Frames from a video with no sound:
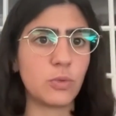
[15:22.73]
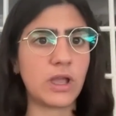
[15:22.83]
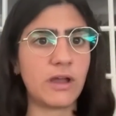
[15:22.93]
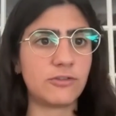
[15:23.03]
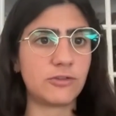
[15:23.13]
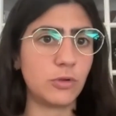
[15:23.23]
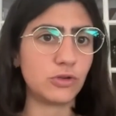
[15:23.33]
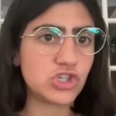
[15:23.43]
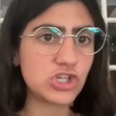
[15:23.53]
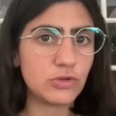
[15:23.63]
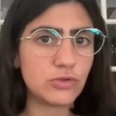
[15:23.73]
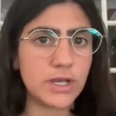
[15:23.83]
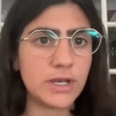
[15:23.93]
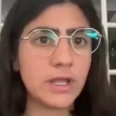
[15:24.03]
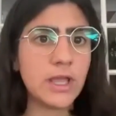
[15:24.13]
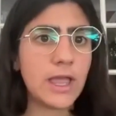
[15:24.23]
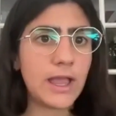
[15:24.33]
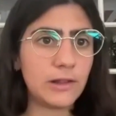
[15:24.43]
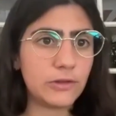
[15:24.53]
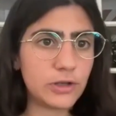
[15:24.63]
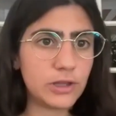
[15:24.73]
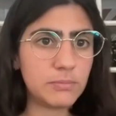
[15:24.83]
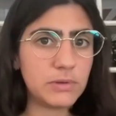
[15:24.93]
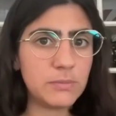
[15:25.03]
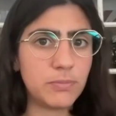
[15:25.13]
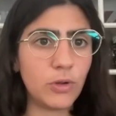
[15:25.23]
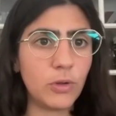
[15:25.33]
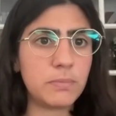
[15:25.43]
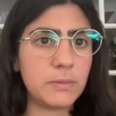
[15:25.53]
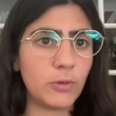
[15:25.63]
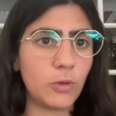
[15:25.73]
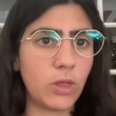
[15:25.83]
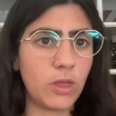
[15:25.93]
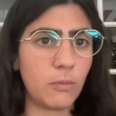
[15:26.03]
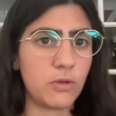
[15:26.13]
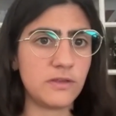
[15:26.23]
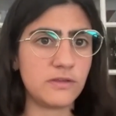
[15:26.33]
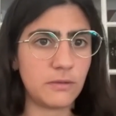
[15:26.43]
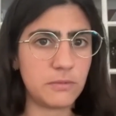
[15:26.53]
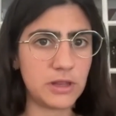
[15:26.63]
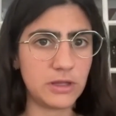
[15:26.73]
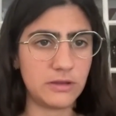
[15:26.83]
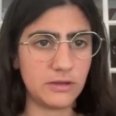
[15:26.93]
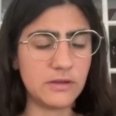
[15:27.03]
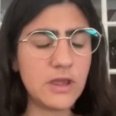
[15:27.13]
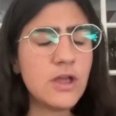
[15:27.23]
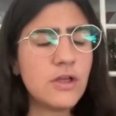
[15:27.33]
We have small children, elderly people, people with disabilities.